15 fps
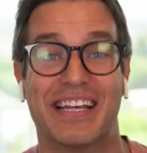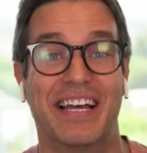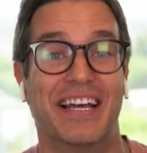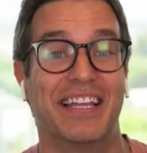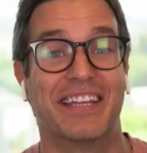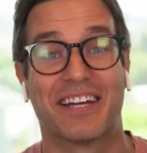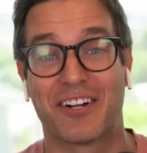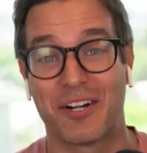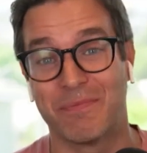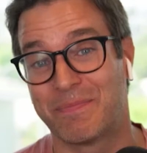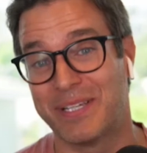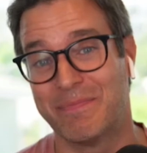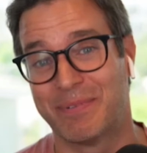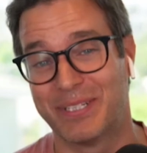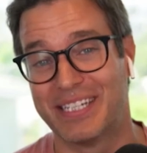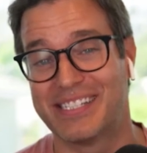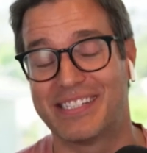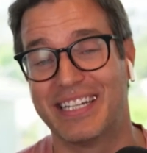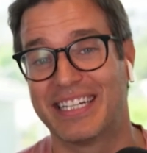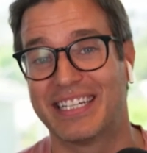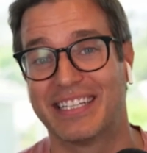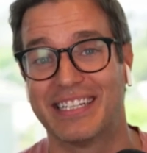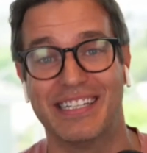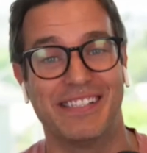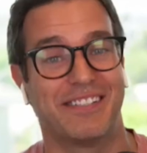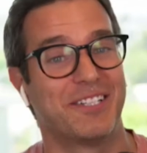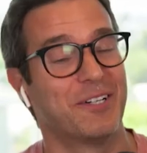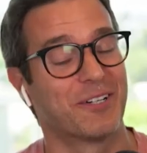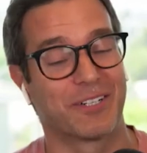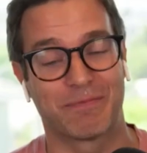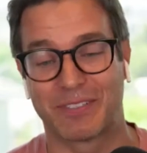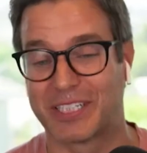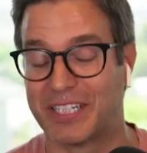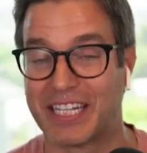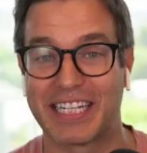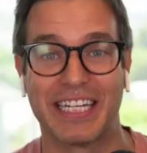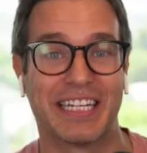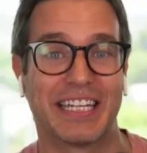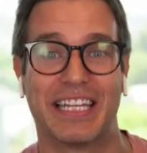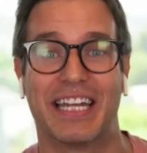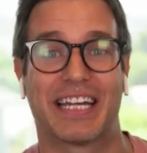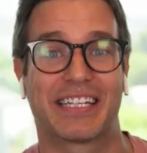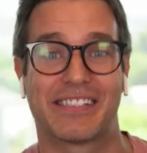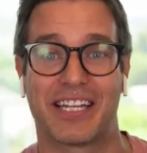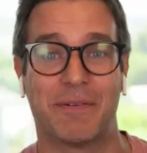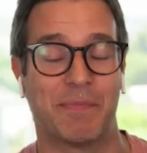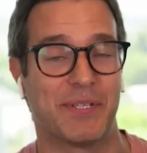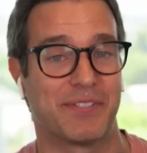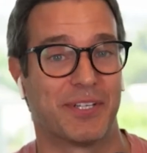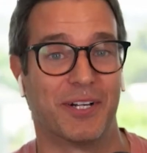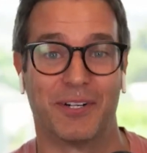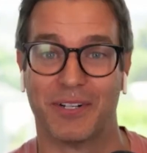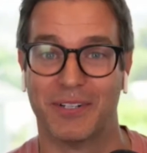there are people listening to this who are clicking to the next episode,